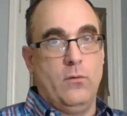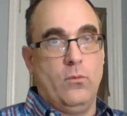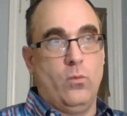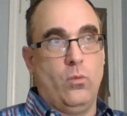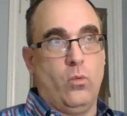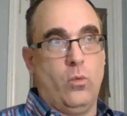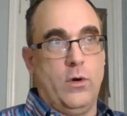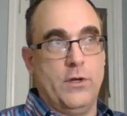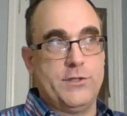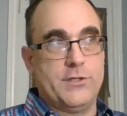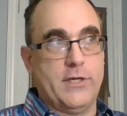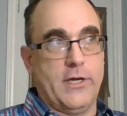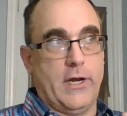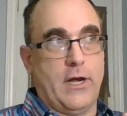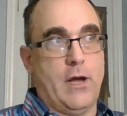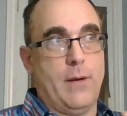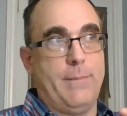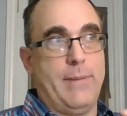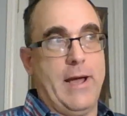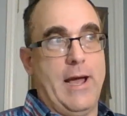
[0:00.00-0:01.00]
Once I
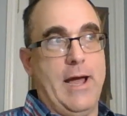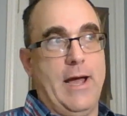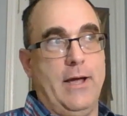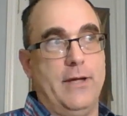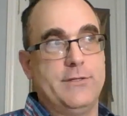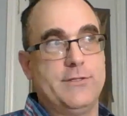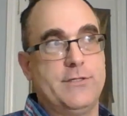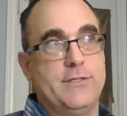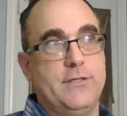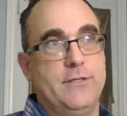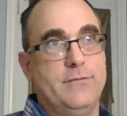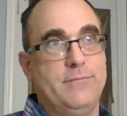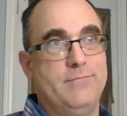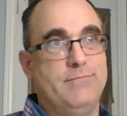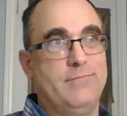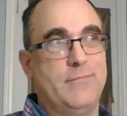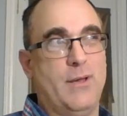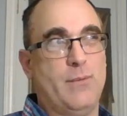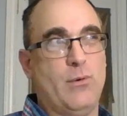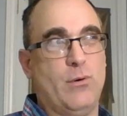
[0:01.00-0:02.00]
got past
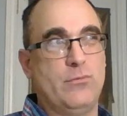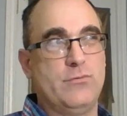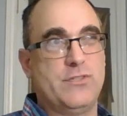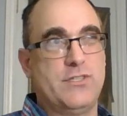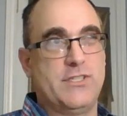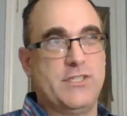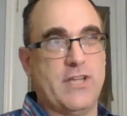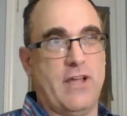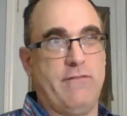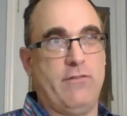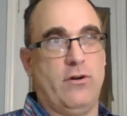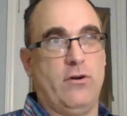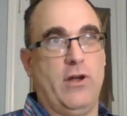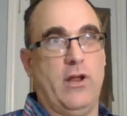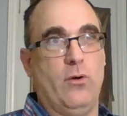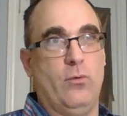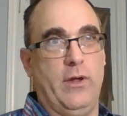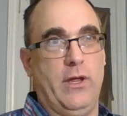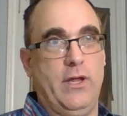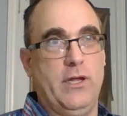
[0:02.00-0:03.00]
about seven or
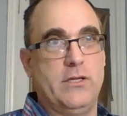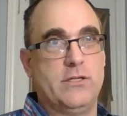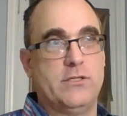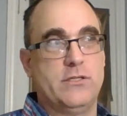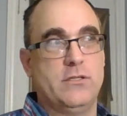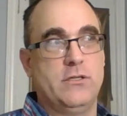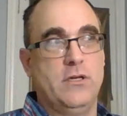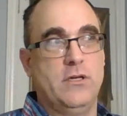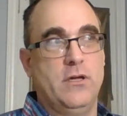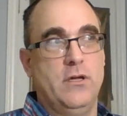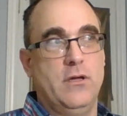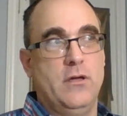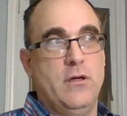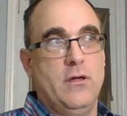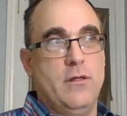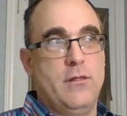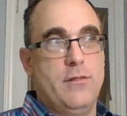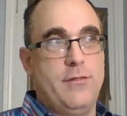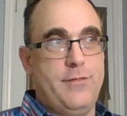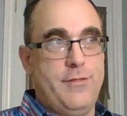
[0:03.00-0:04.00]
eight weeks,
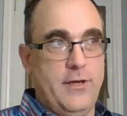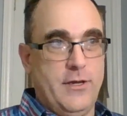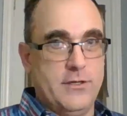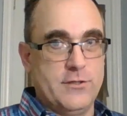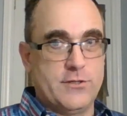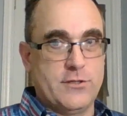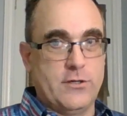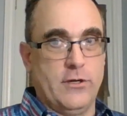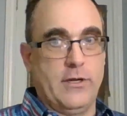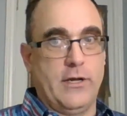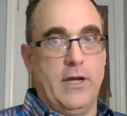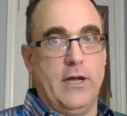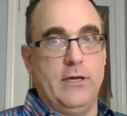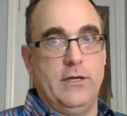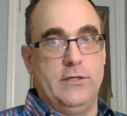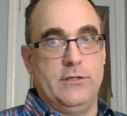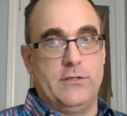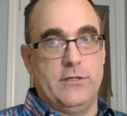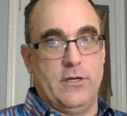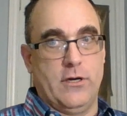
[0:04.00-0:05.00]
things started getting
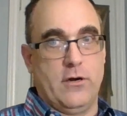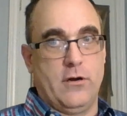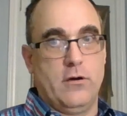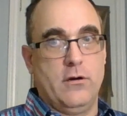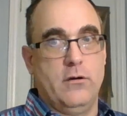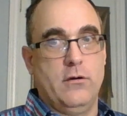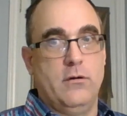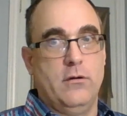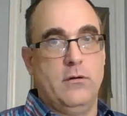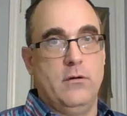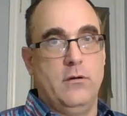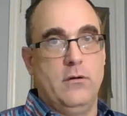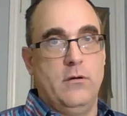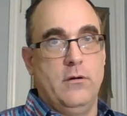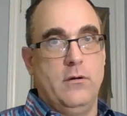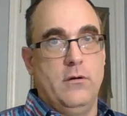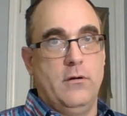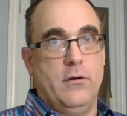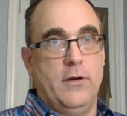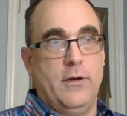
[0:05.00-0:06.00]
easier.
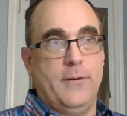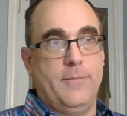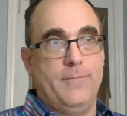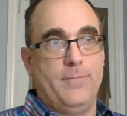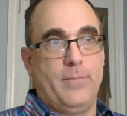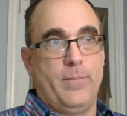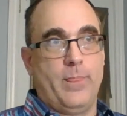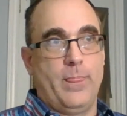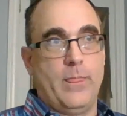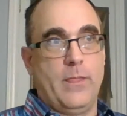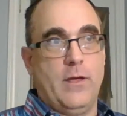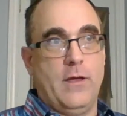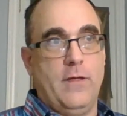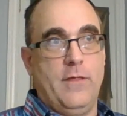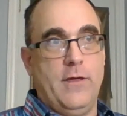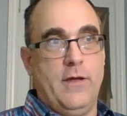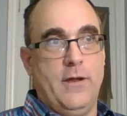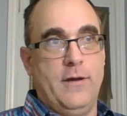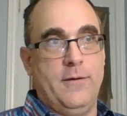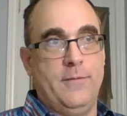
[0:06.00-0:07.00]
Right? And
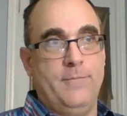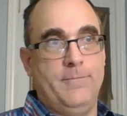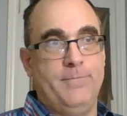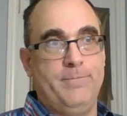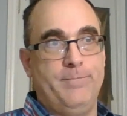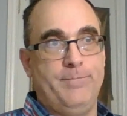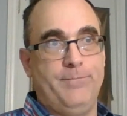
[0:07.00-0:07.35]
then